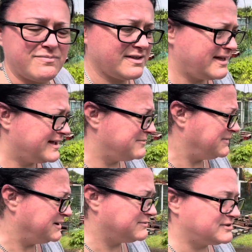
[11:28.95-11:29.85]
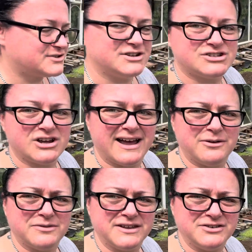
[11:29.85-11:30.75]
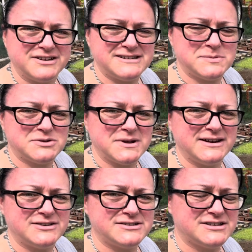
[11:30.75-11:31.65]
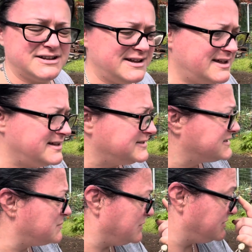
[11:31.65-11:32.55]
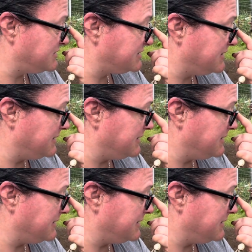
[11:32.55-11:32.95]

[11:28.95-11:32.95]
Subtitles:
We're just going to sort out the onions between us, the spuds.